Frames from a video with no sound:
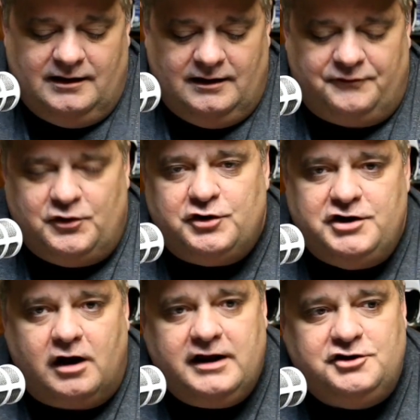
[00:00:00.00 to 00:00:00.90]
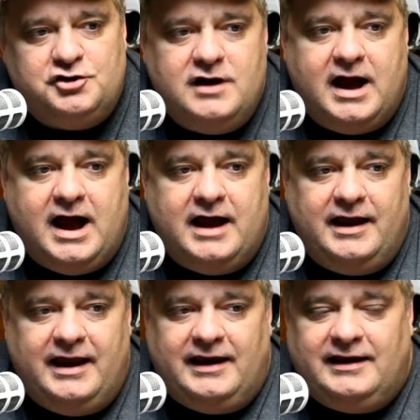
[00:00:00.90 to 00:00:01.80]
If you're young and you're not
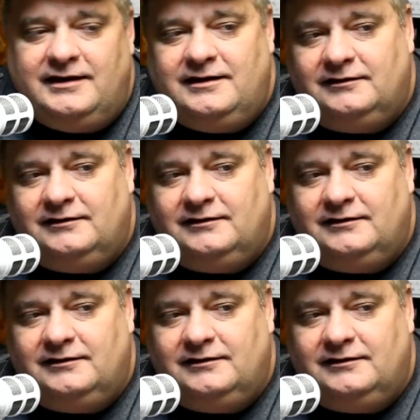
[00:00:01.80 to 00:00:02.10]
a